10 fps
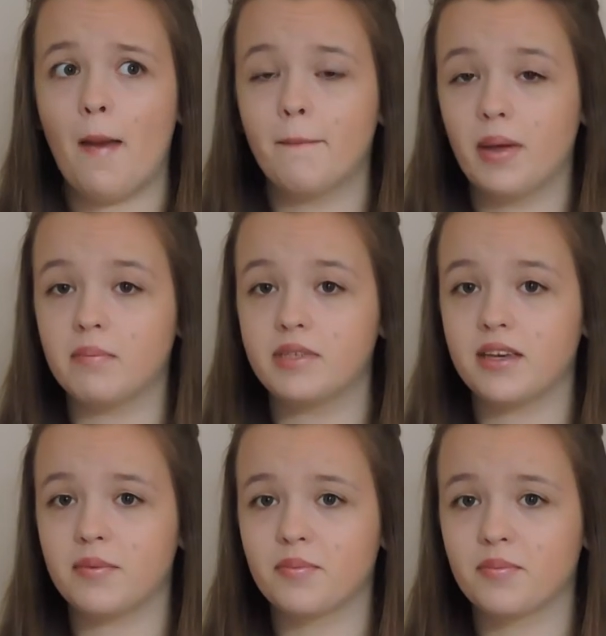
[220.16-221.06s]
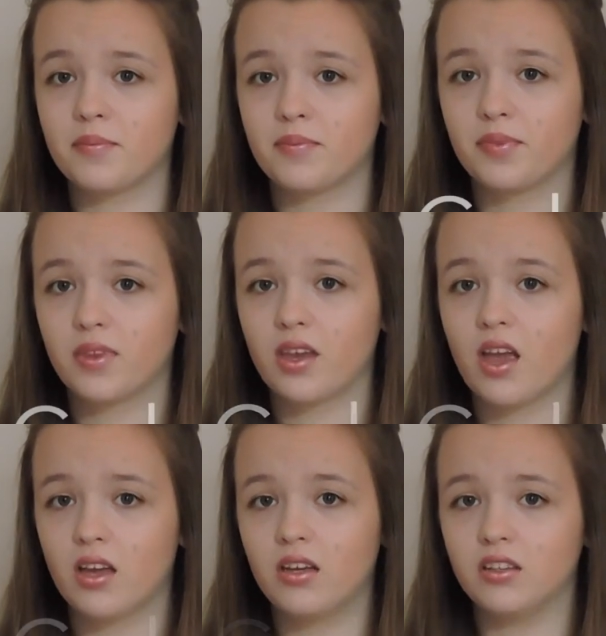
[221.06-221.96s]
Pepsi.
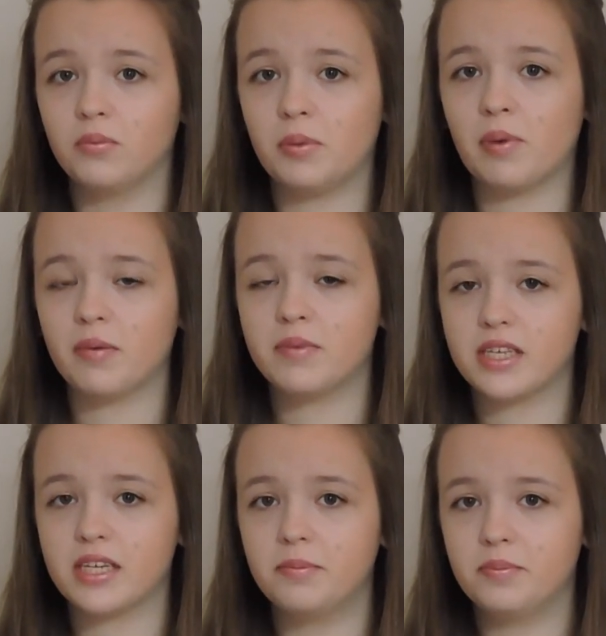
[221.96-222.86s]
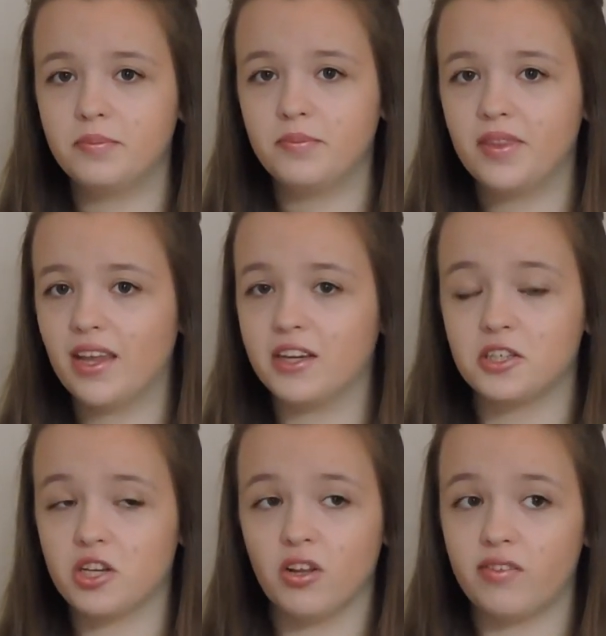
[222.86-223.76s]
Gotta be Pepsi. I
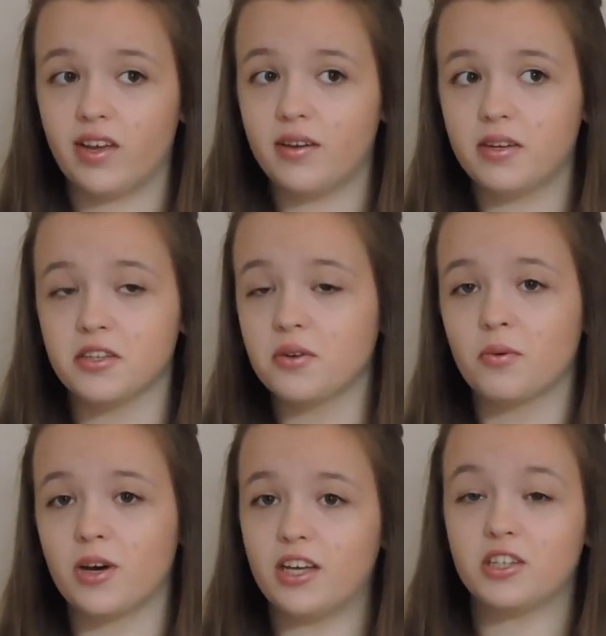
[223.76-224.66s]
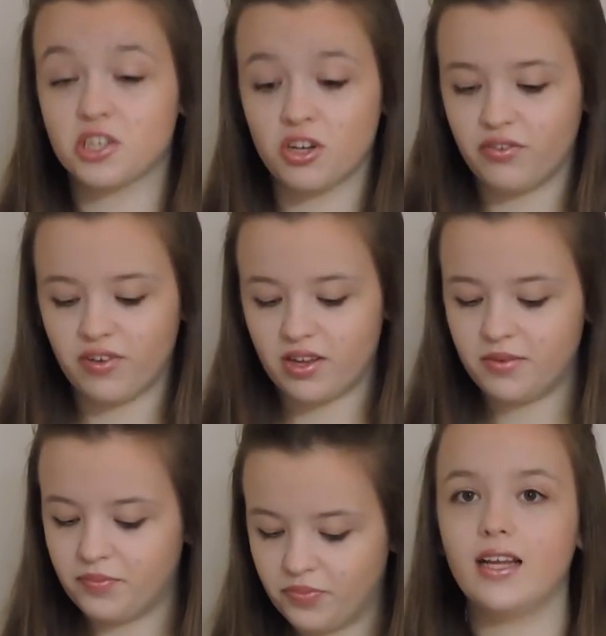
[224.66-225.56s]
just love it. I don't know why, I just love it.
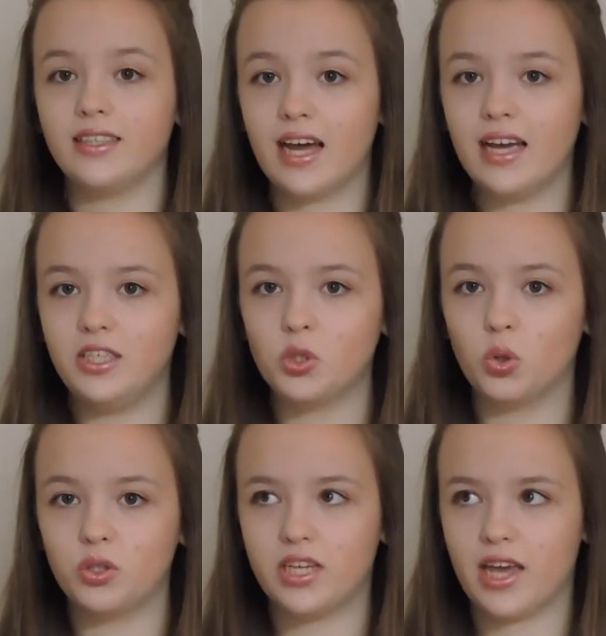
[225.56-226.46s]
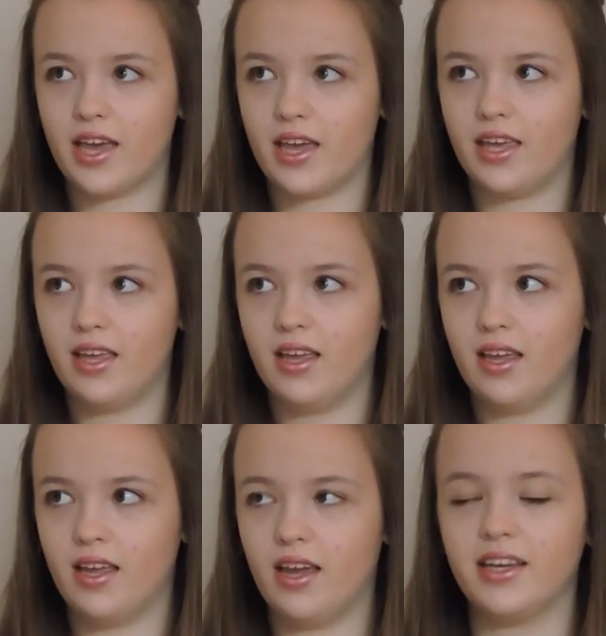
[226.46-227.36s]
Night or day?
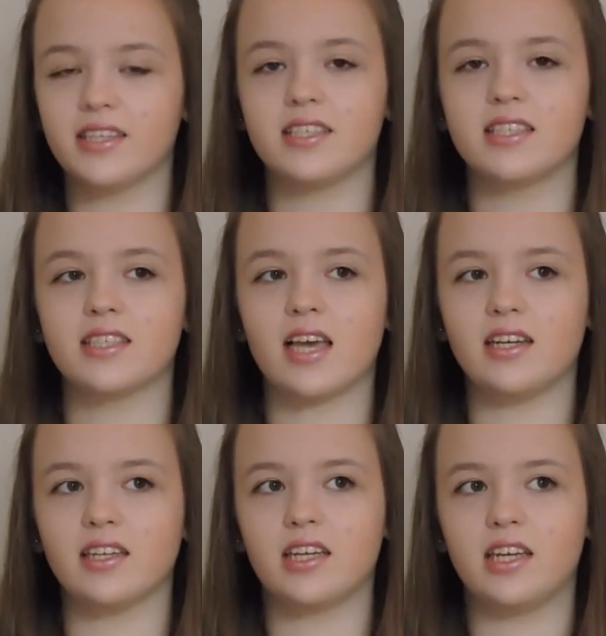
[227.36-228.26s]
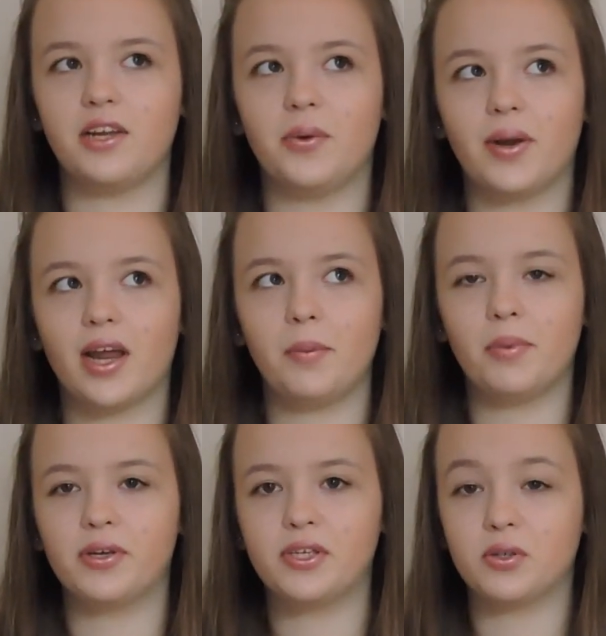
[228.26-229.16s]
I guess this is kind of like, are you a night
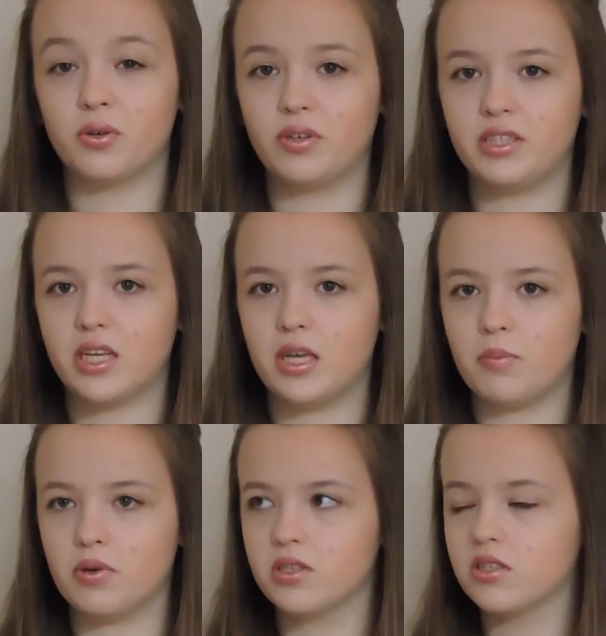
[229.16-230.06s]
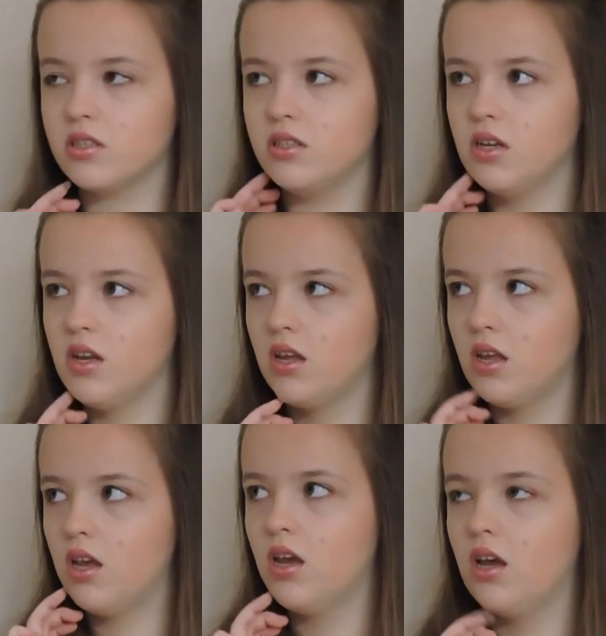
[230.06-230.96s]
person or a day person?
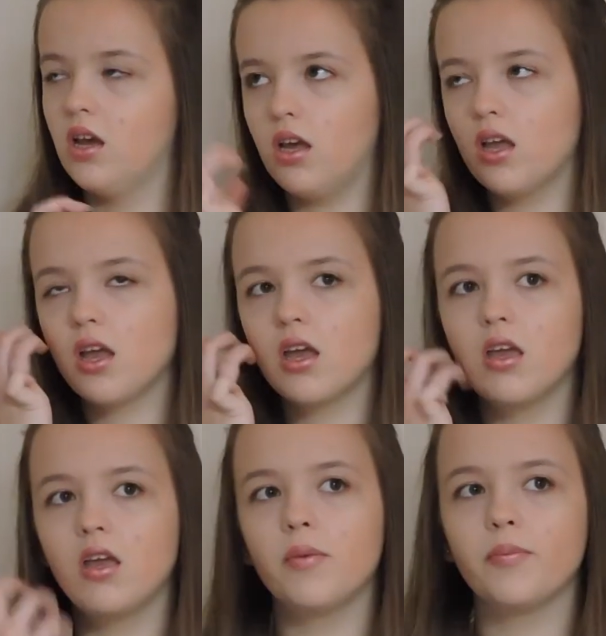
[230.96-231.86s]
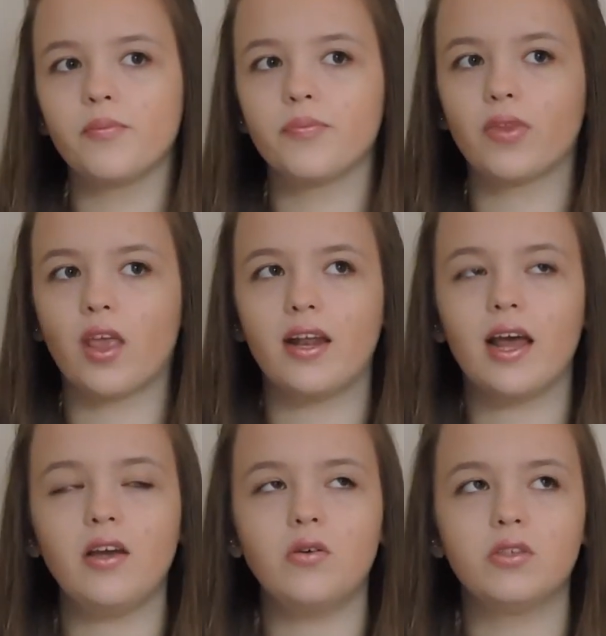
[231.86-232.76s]

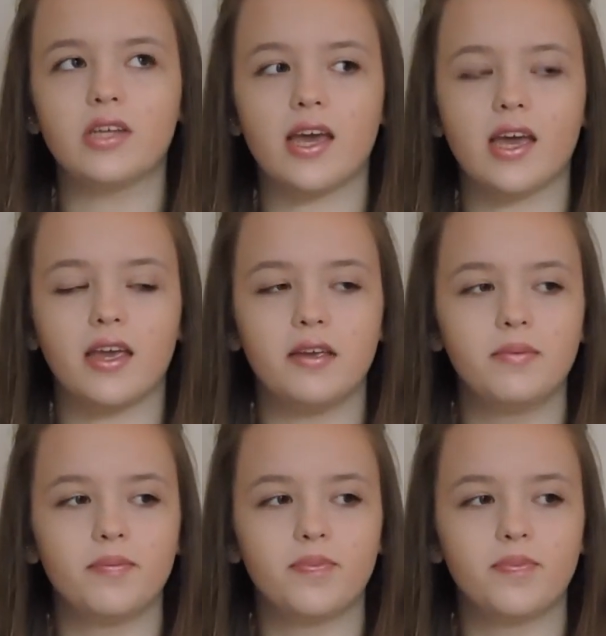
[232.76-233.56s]
Night or day?